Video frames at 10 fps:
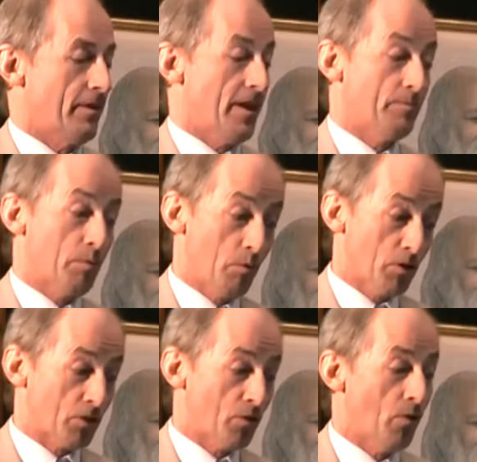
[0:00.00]
It
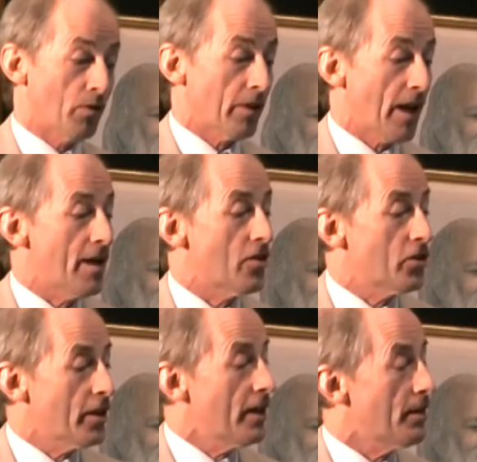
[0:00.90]
promotes growth,
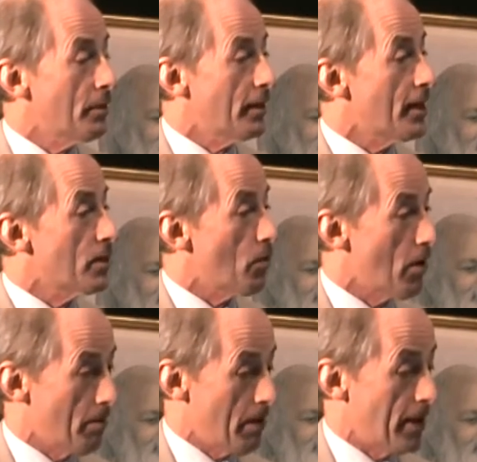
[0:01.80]
energy, and maintains
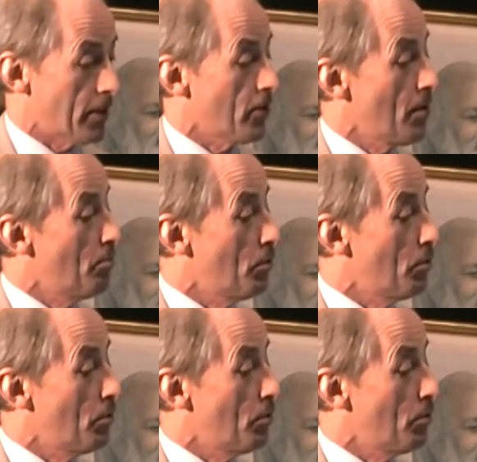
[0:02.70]
water balance.